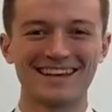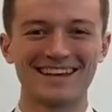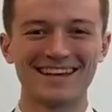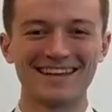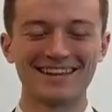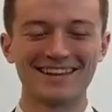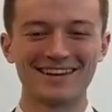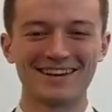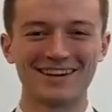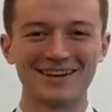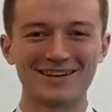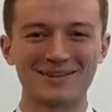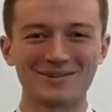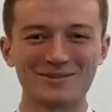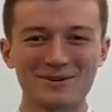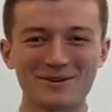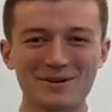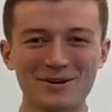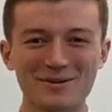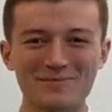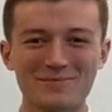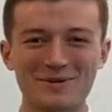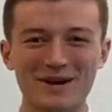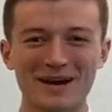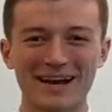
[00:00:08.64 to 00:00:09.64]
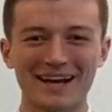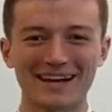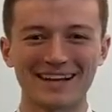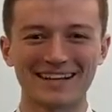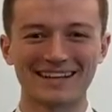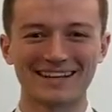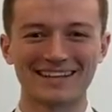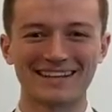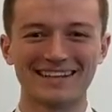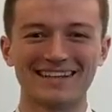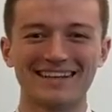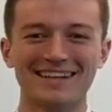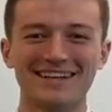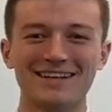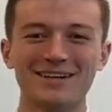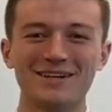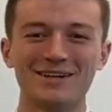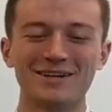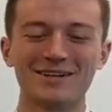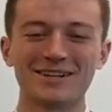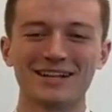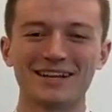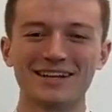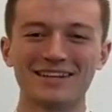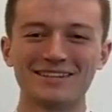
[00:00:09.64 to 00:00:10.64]
Hey there, welcome back.
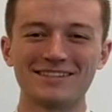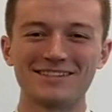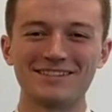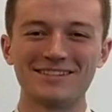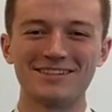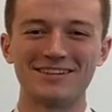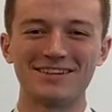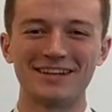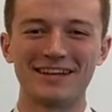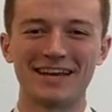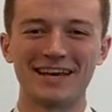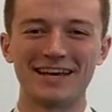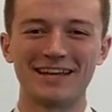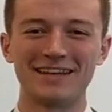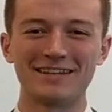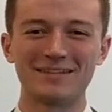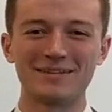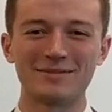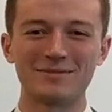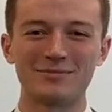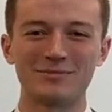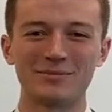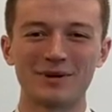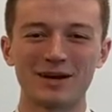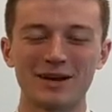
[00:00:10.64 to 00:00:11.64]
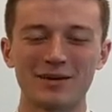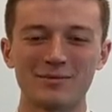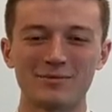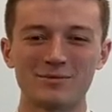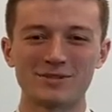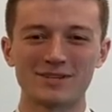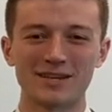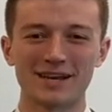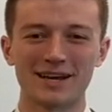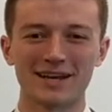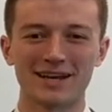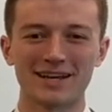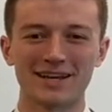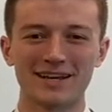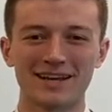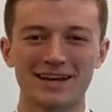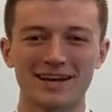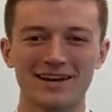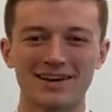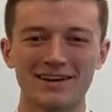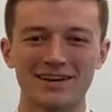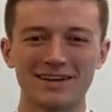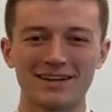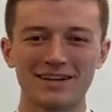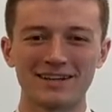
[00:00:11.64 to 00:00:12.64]
Glad to see you again. My name is Zach
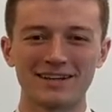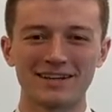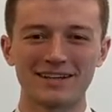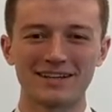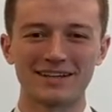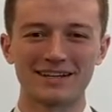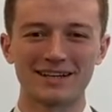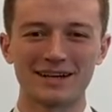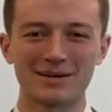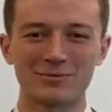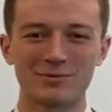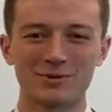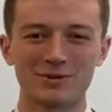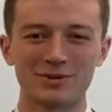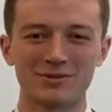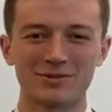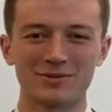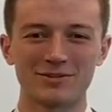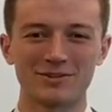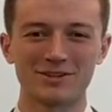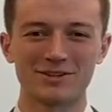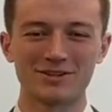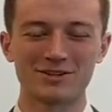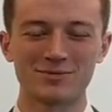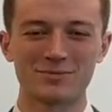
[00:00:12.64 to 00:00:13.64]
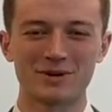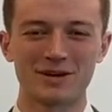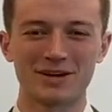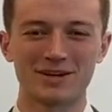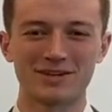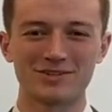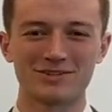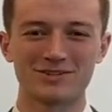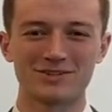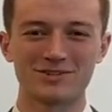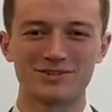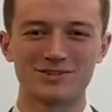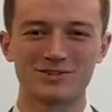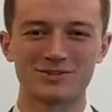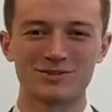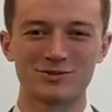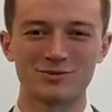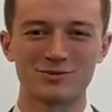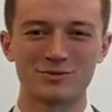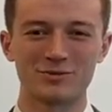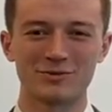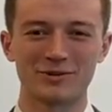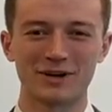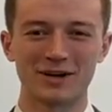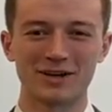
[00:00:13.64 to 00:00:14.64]
Gehring. I'm one of the Spanish
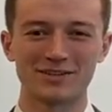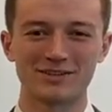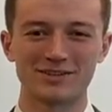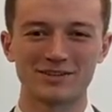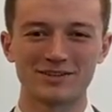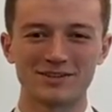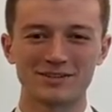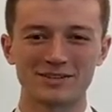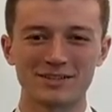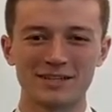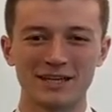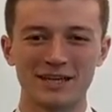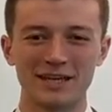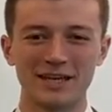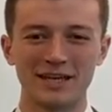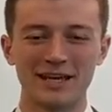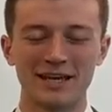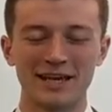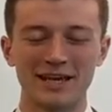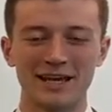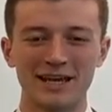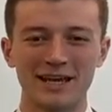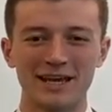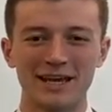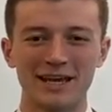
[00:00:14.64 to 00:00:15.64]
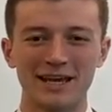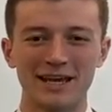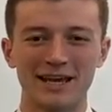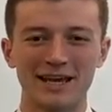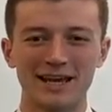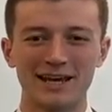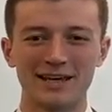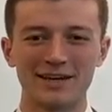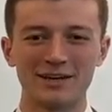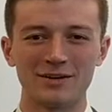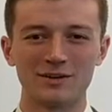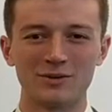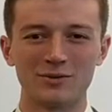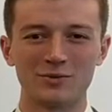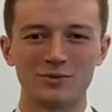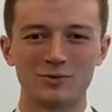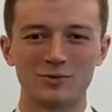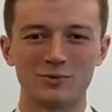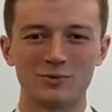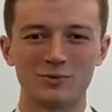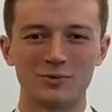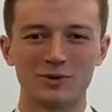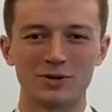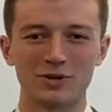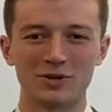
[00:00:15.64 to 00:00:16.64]
supervisors, and
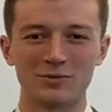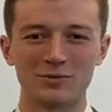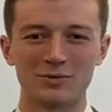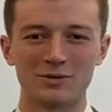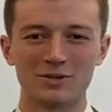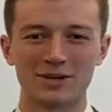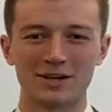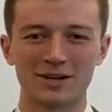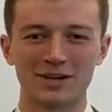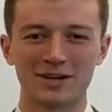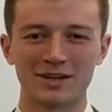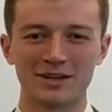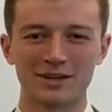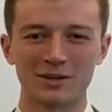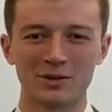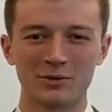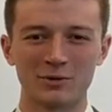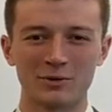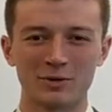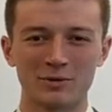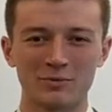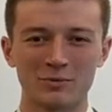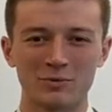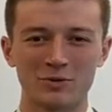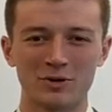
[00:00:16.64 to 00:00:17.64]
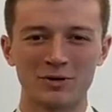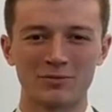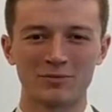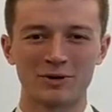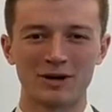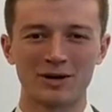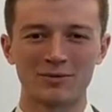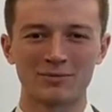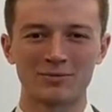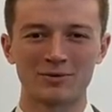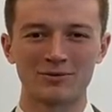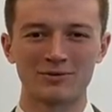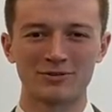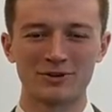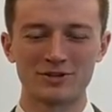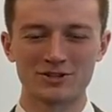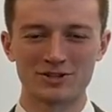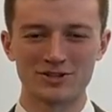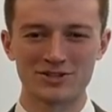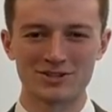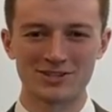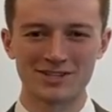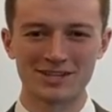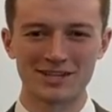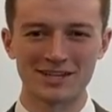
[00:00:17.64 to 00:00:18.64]
we're going to be talking a little bit more about
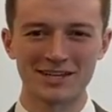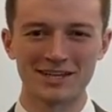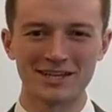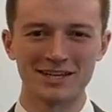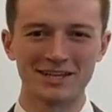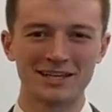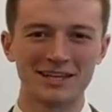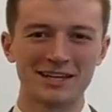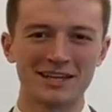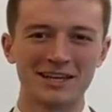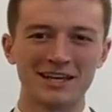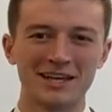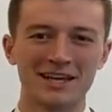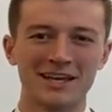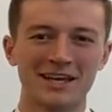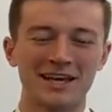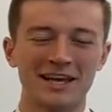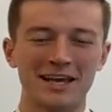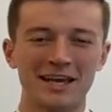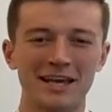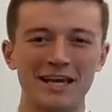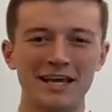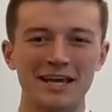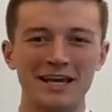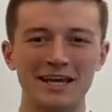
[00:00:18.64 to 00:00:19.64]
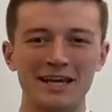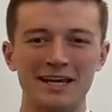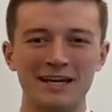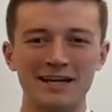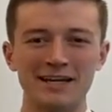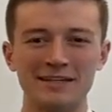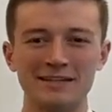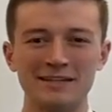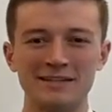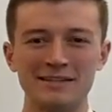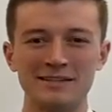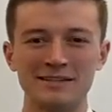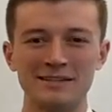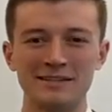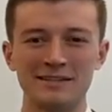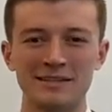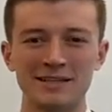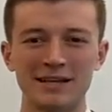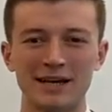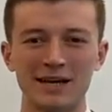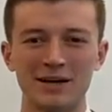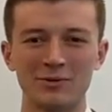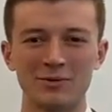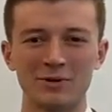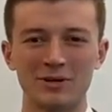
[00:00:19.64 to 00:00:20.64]
proficiency and
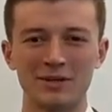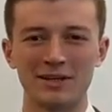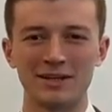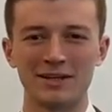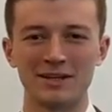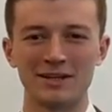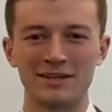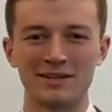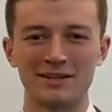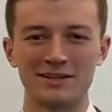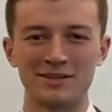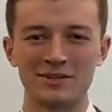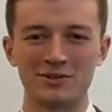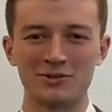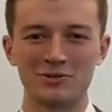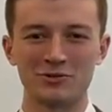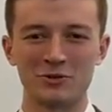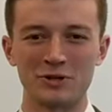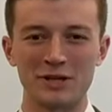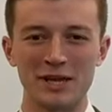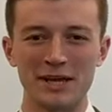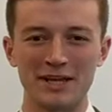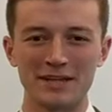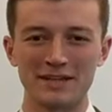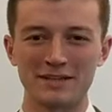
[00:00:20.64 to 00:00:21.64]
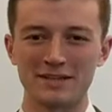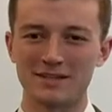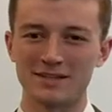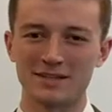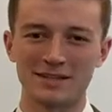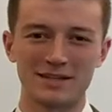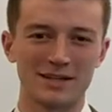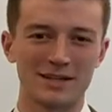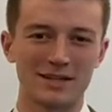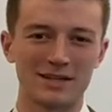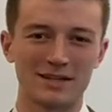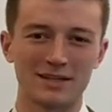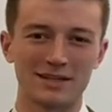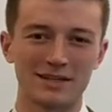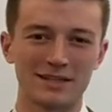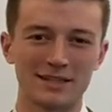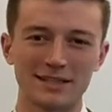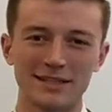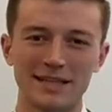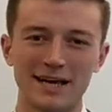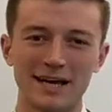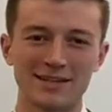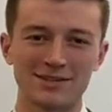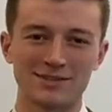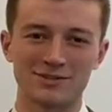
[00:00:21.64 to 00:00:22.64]
how we can create a
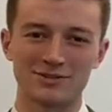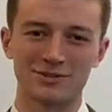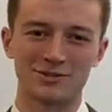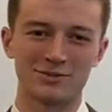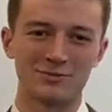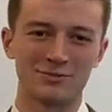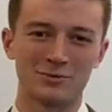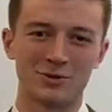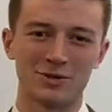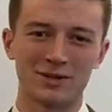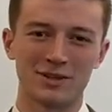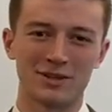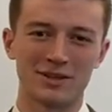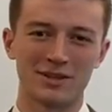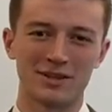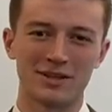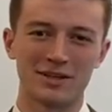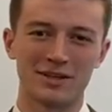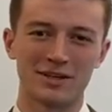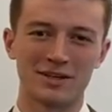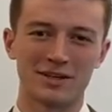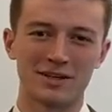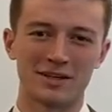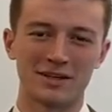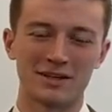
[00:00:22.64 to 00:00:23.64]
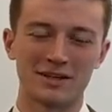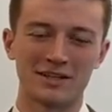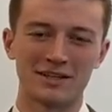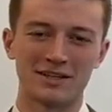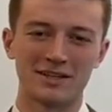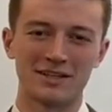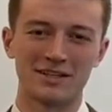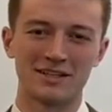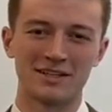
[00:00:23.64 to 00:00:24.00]
classroom with a